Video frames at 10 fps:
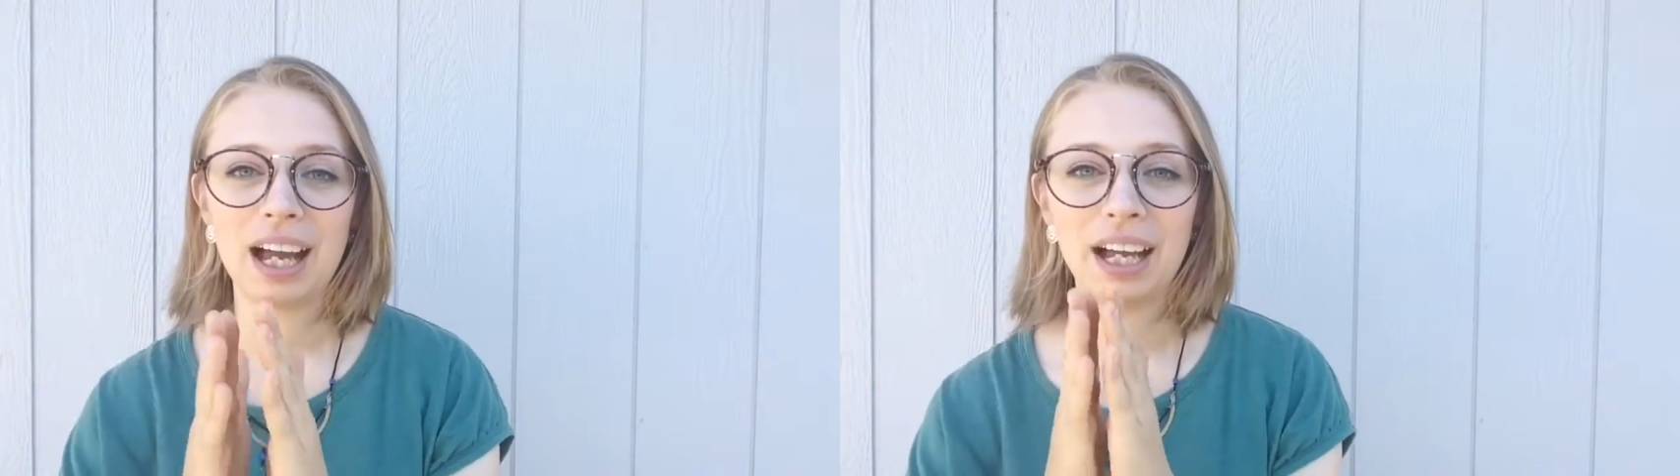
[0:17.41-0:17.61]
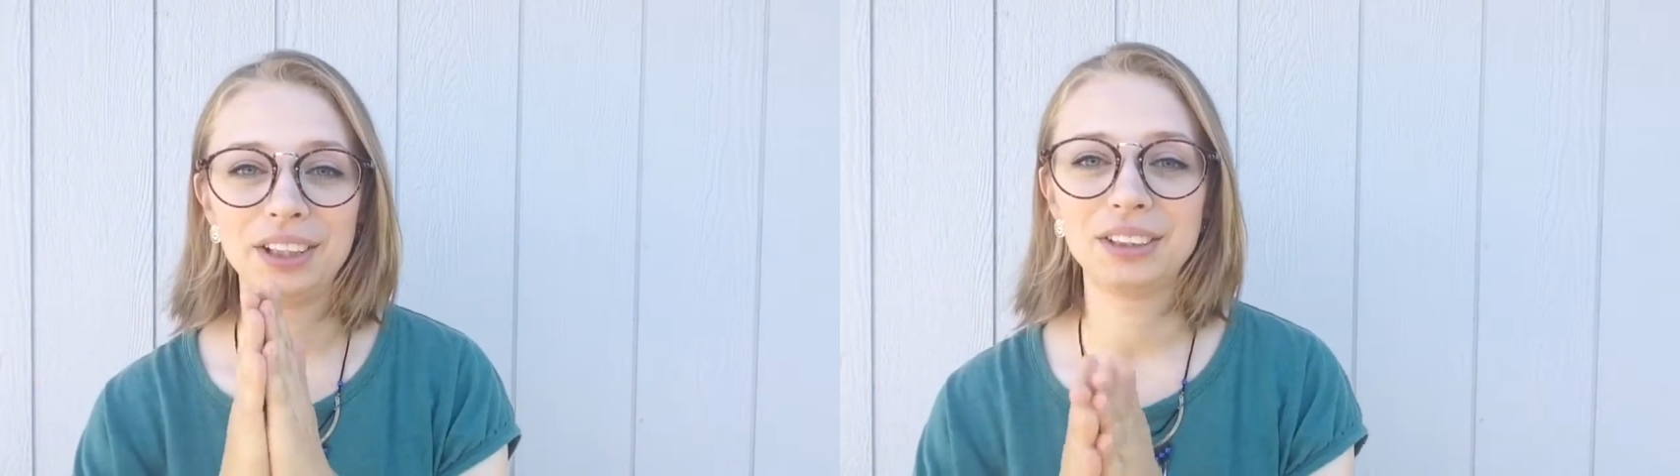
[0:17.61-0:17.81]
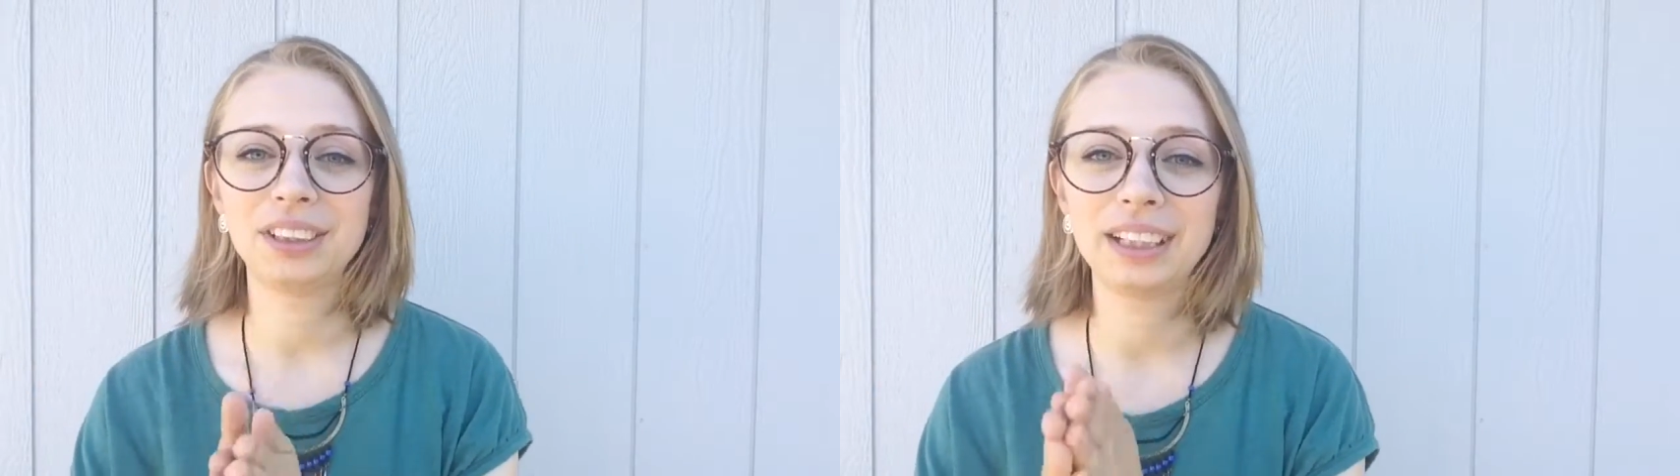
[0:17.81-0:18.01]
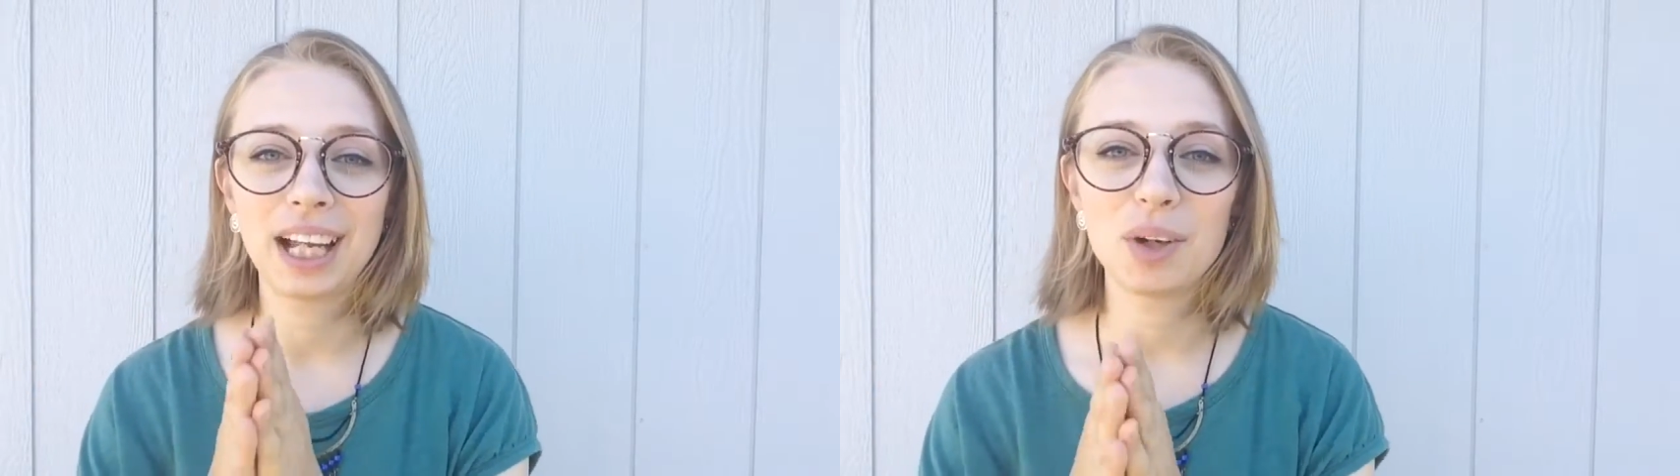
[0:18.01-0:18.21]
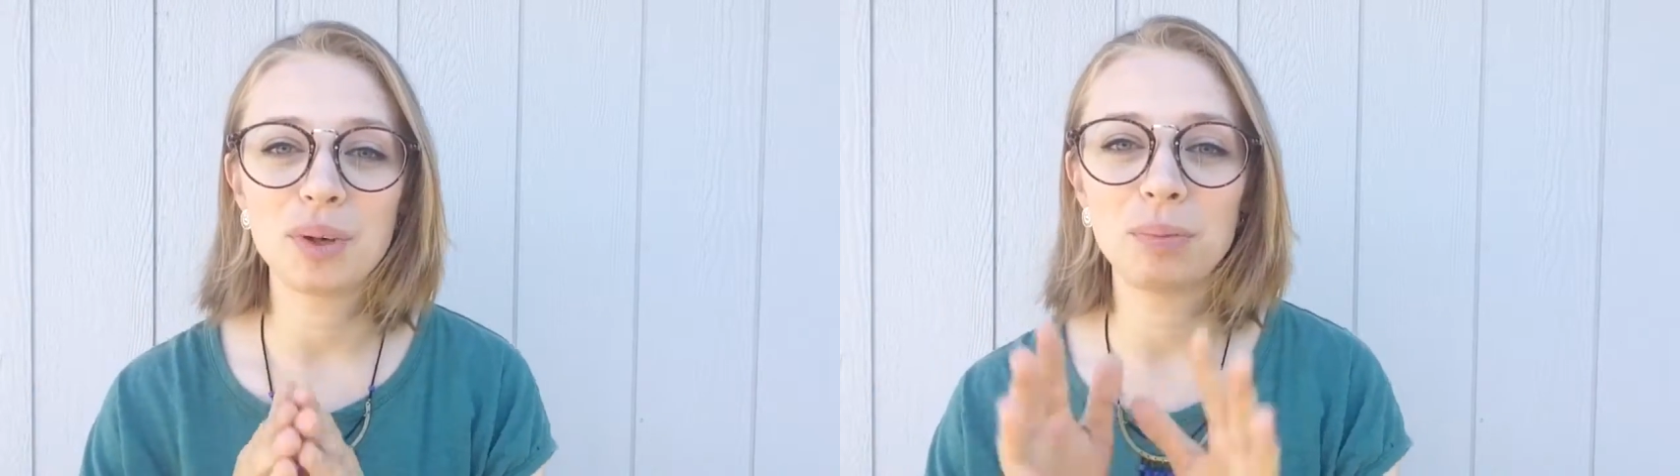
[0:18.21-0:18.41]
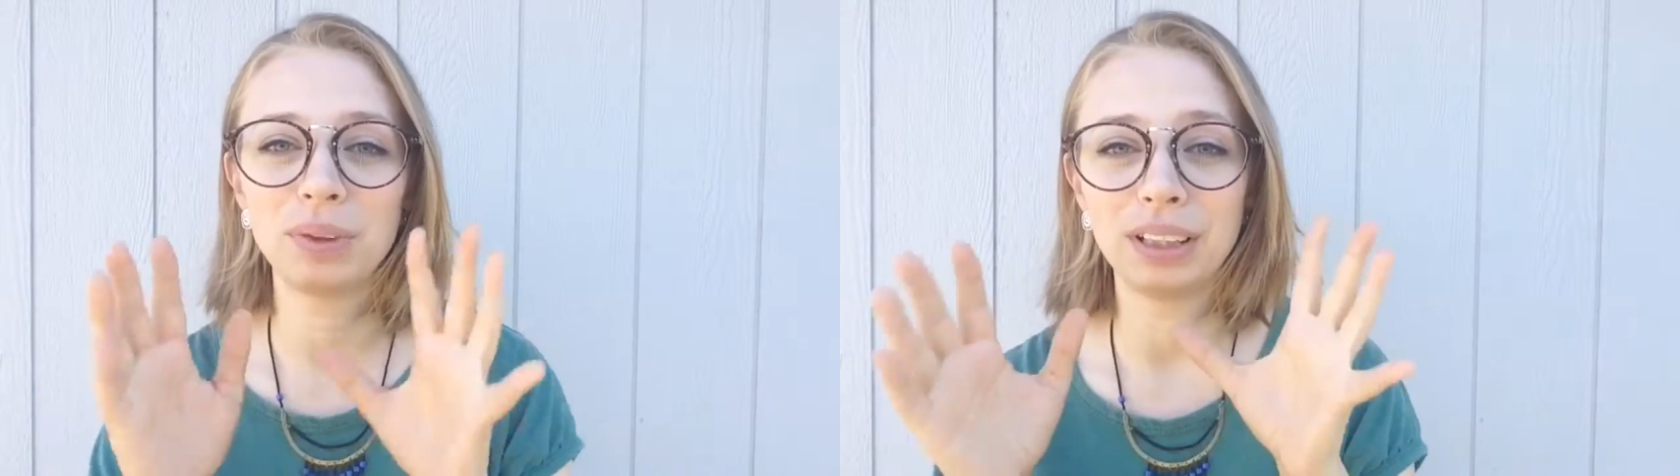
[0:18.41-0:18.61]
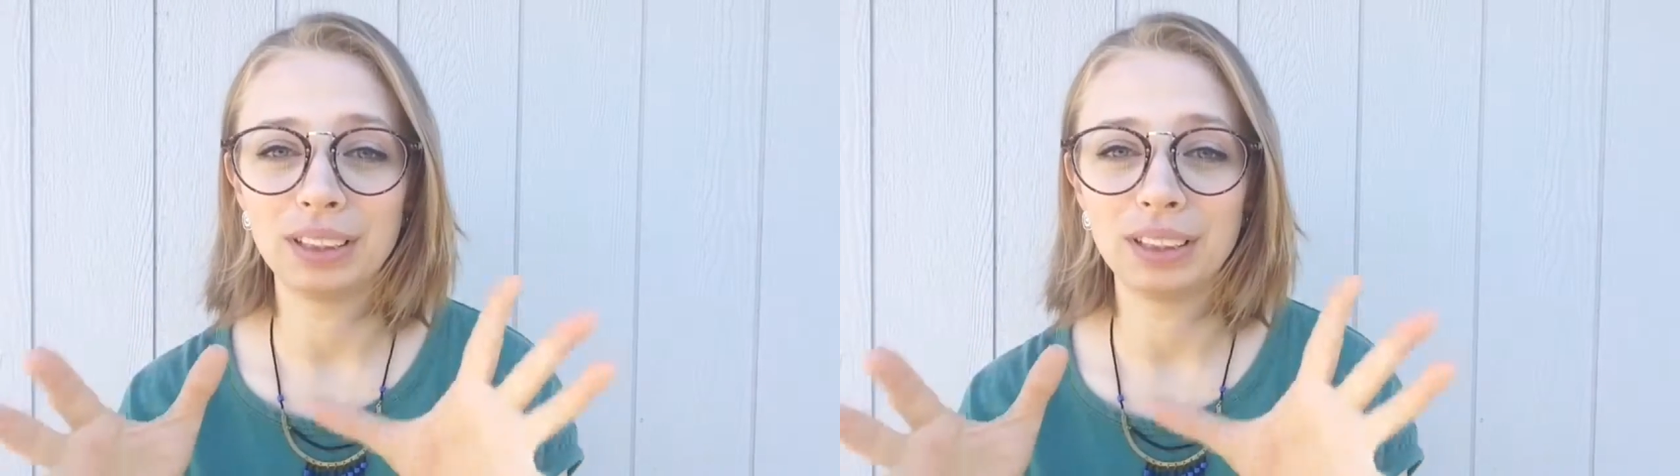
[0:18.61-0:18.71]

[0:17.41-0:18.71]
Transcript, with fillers: I usually come up with a